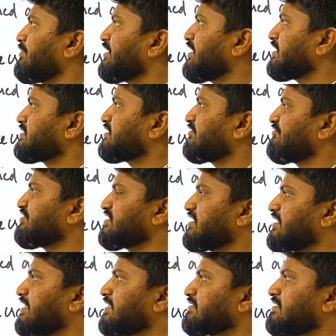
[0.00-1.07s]
miniature
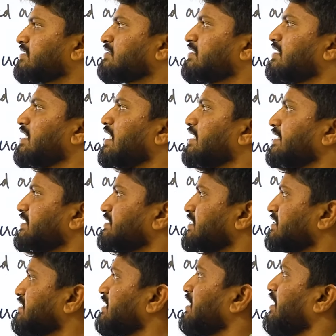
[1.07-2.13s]
fission reactors.
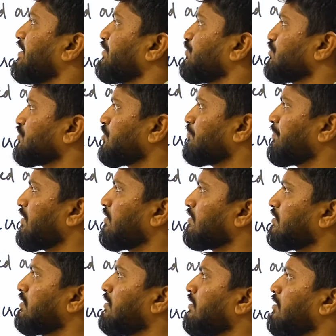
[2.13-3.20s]
RTGs are used to
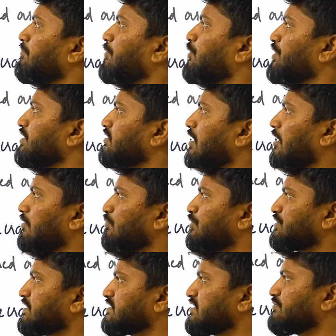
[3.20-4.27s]
powering the
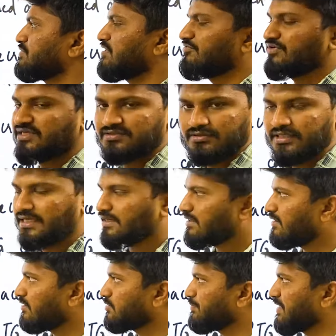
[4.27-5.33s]
onboard systems of
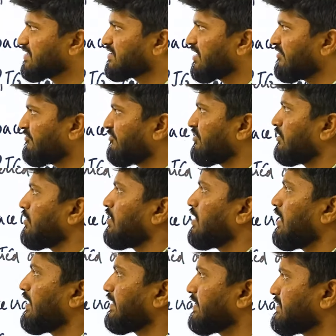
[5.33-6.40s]
spacecraft.
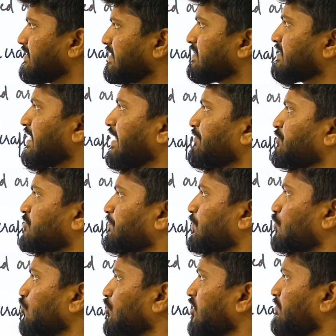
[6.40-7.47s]
RTGs can use
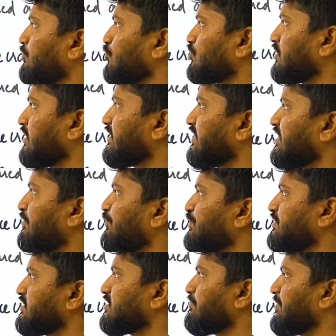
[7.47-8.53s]
plutonium-238,
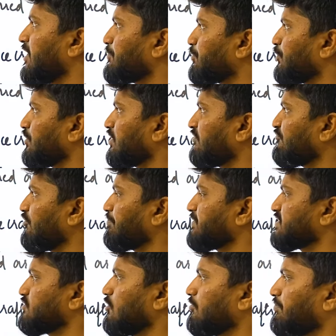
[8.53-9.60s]
which is a byproduct of
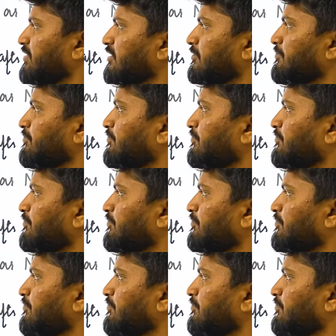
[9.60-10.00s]
weapons development.